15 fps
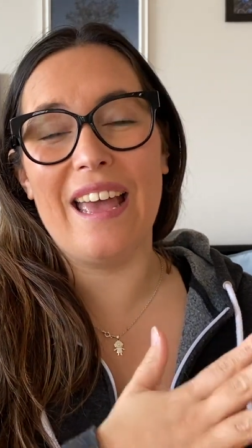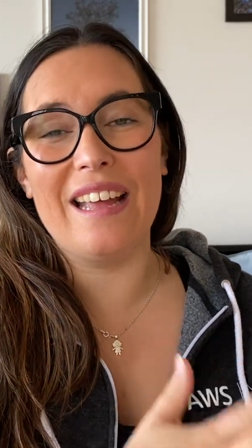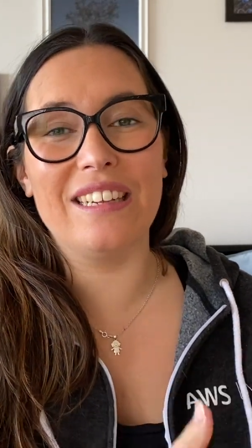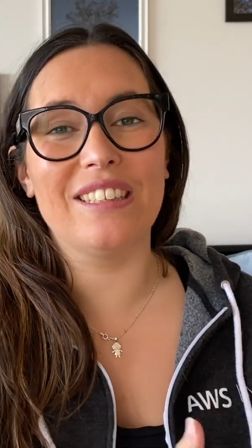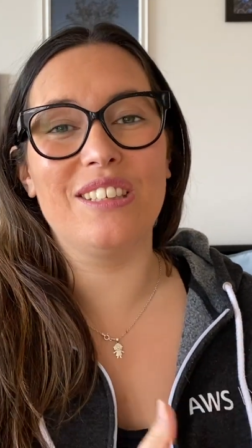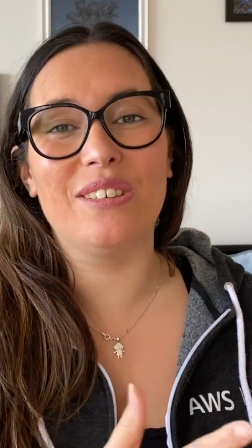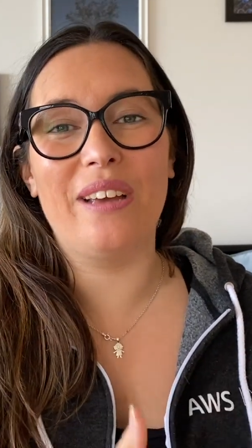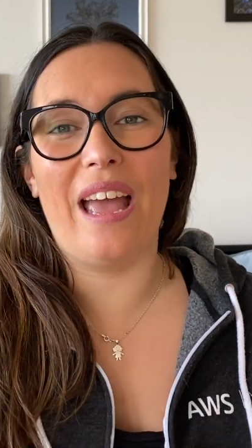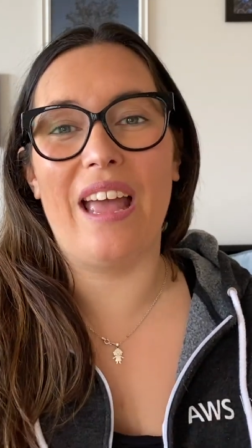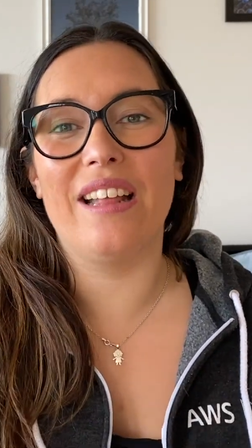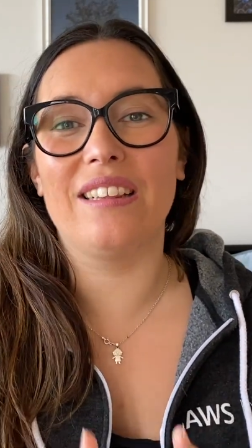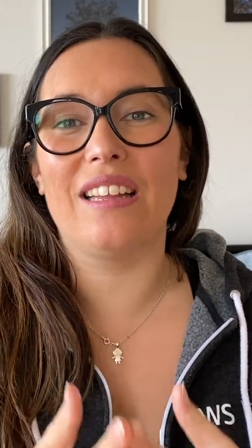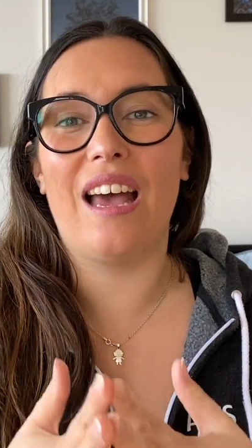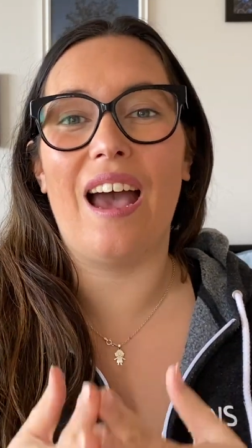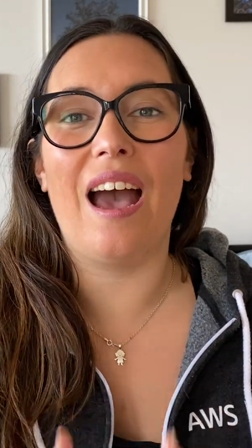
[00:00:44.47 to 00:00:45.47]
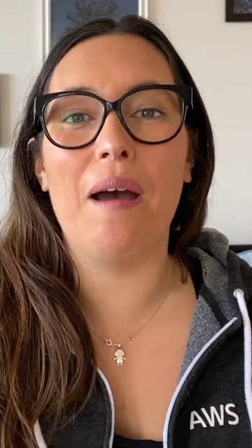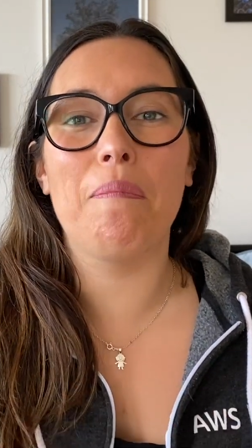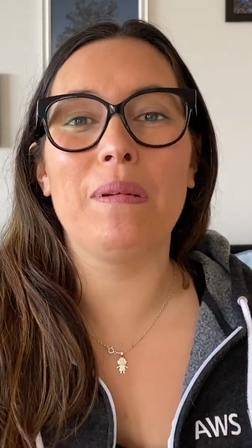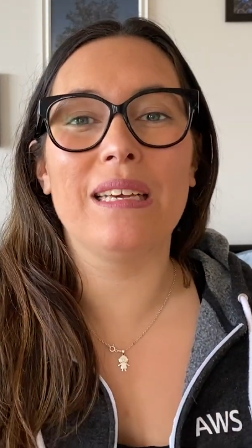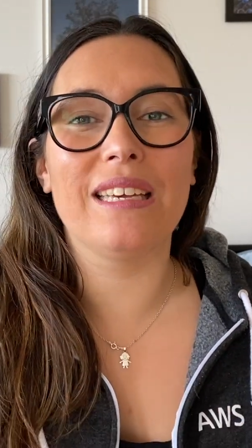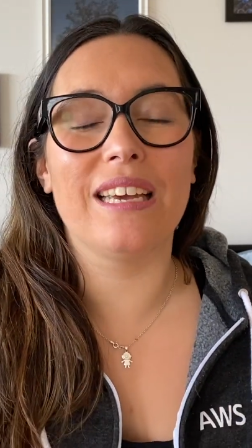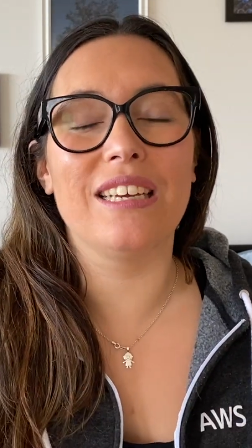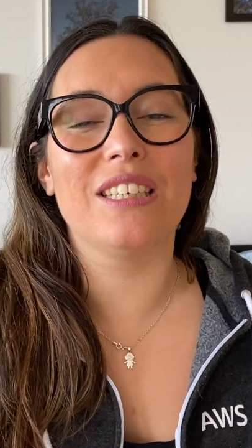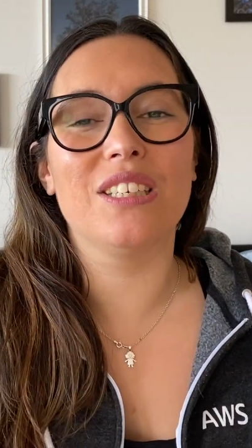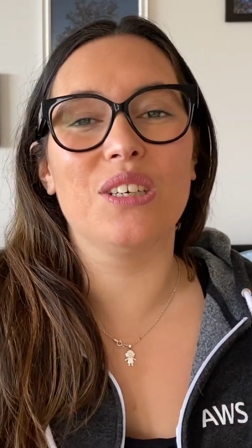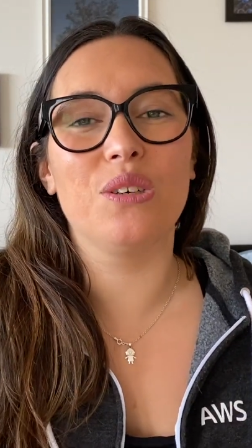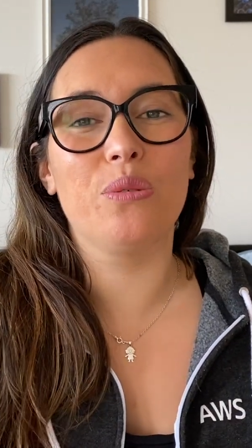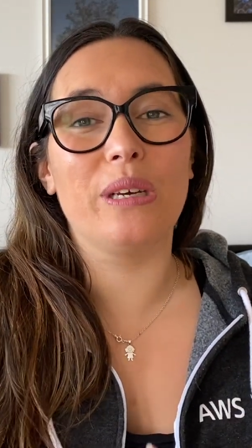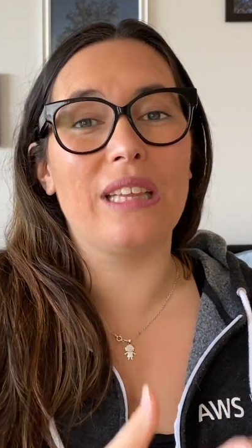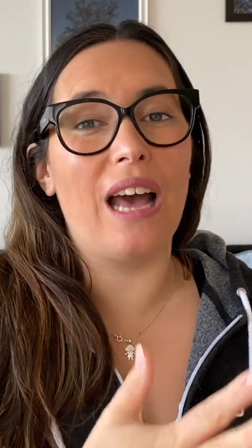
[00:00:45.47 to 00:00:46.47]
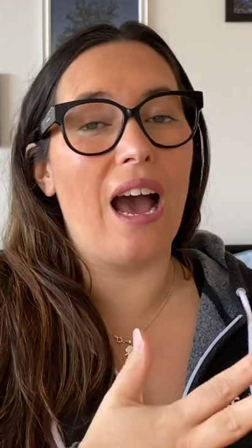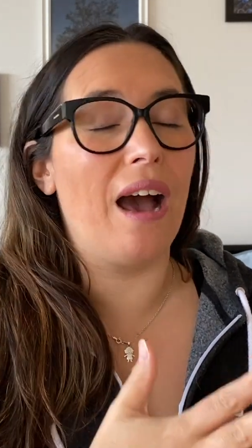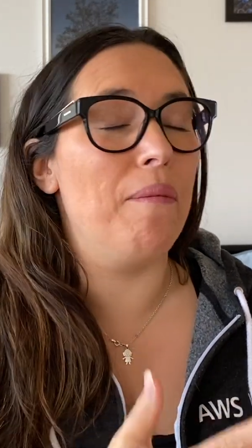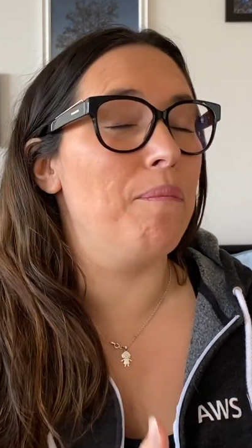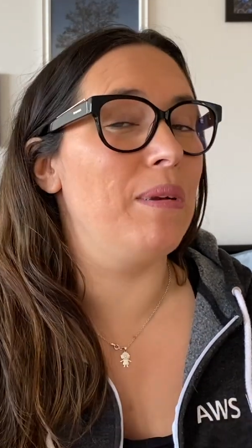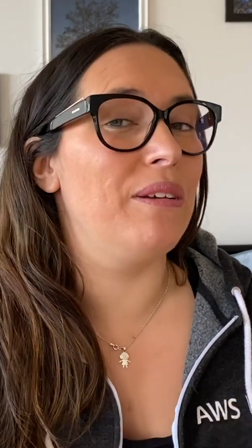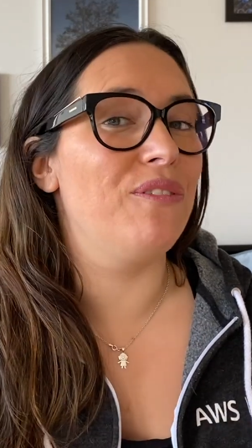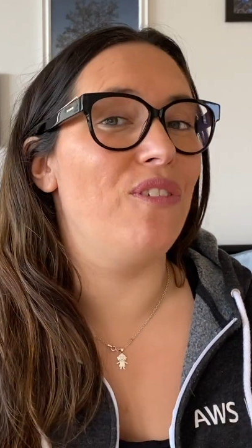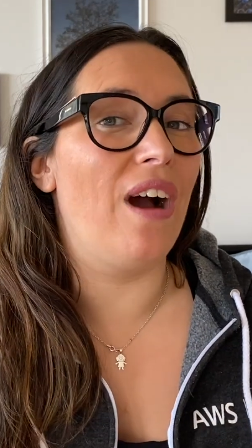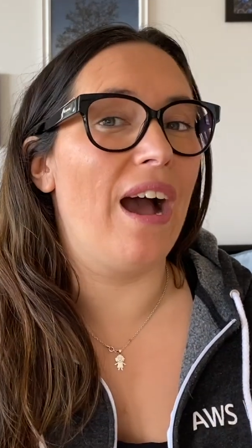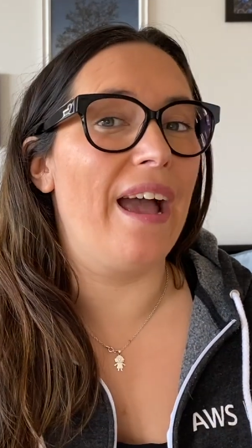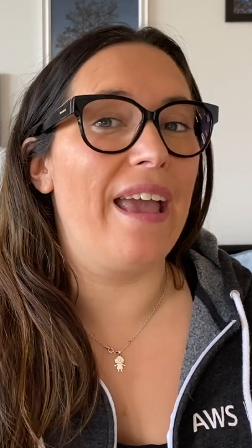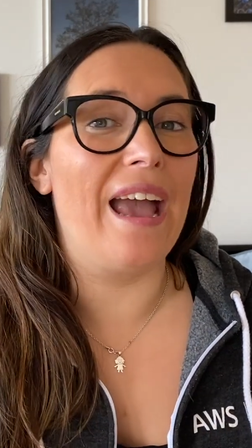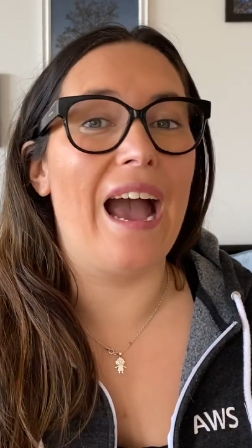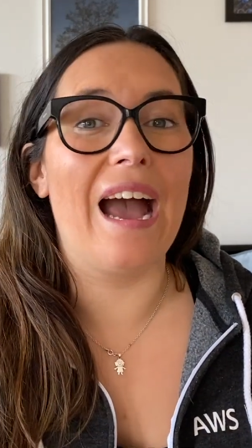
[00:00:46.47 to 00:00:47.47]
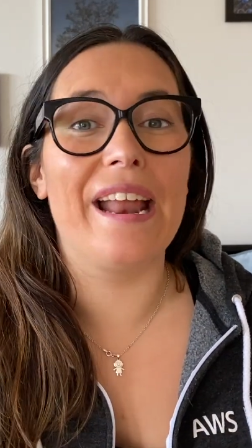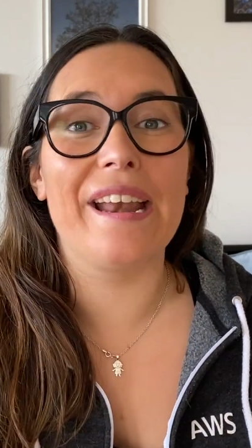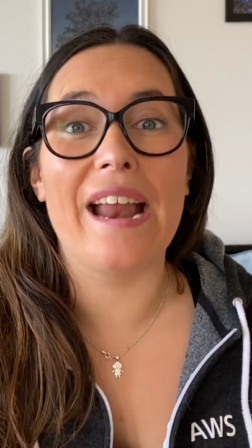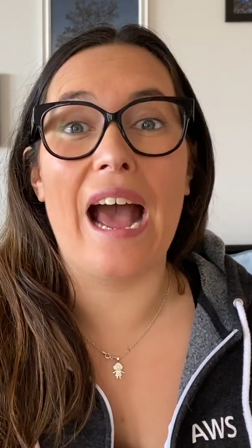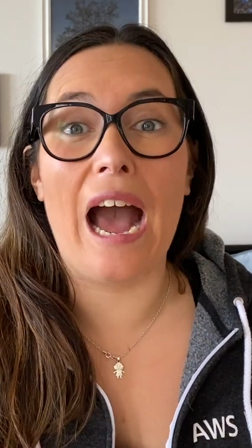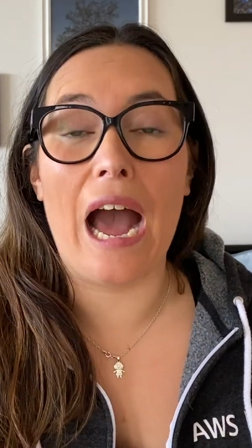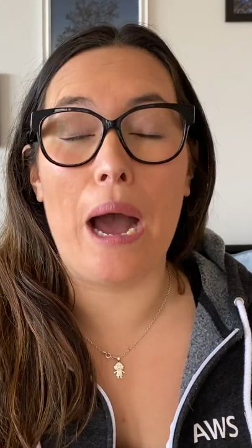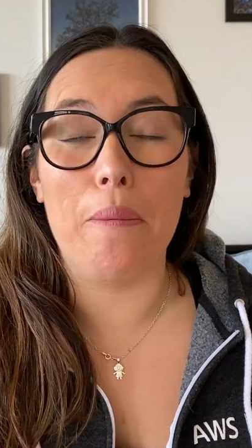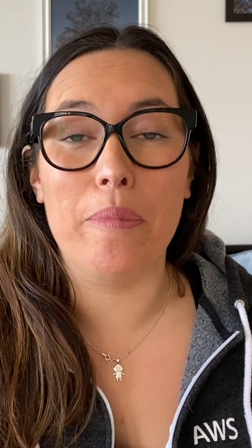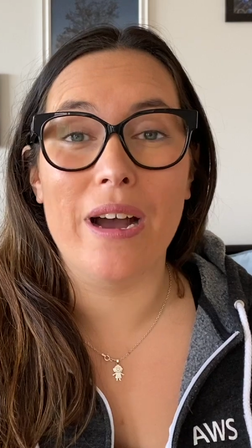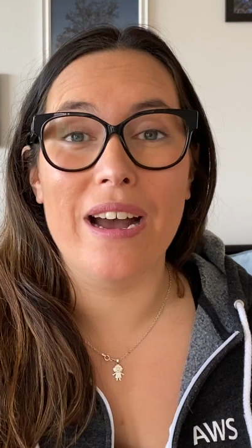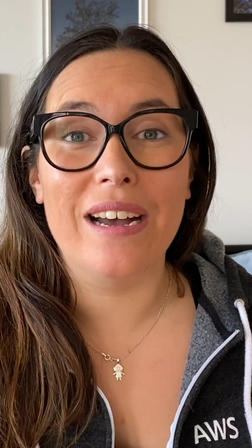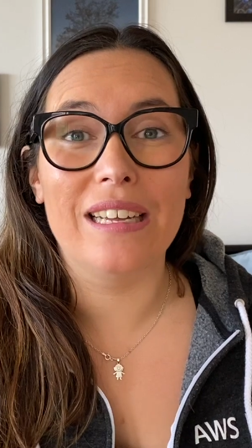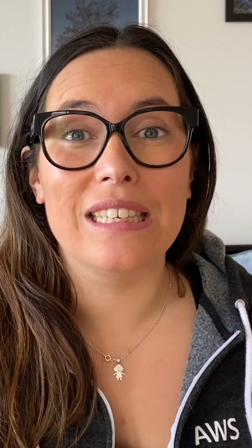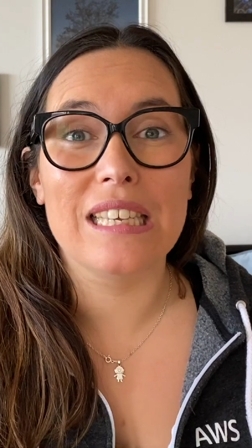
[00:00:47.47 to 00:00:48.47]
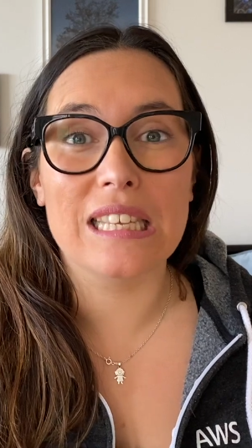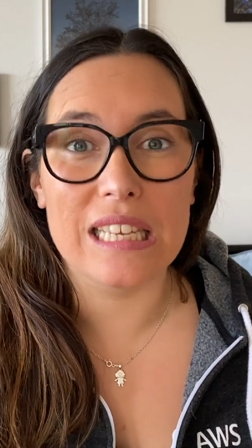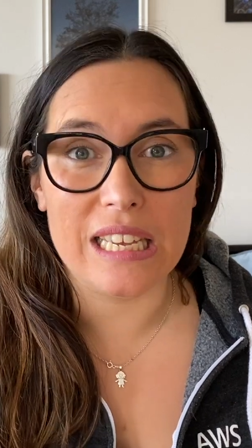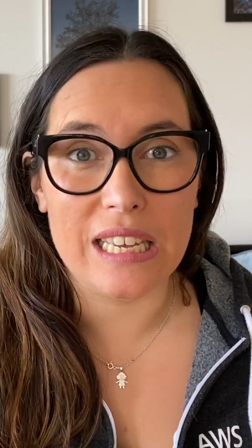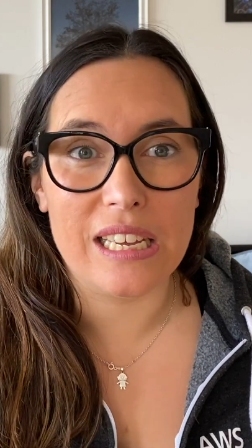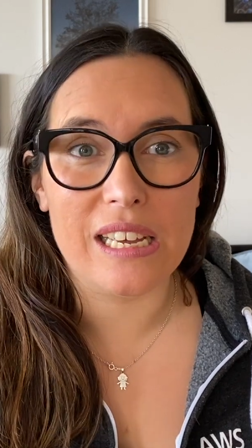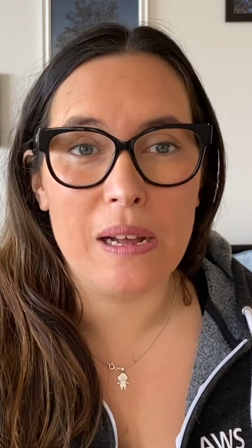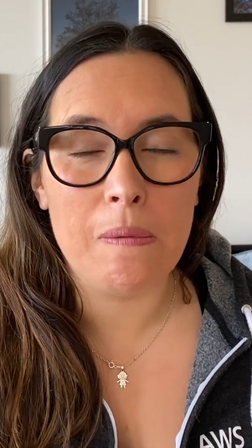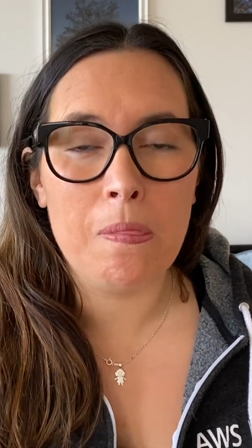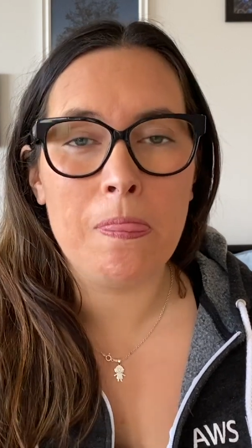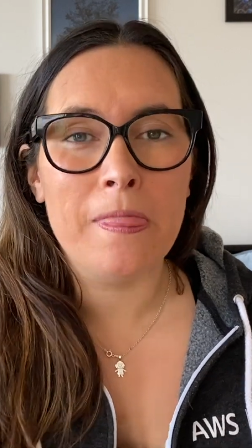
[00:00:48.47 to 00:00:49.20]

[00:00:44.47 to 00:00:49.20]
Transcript: end-to-end application with Amplify and AppSync.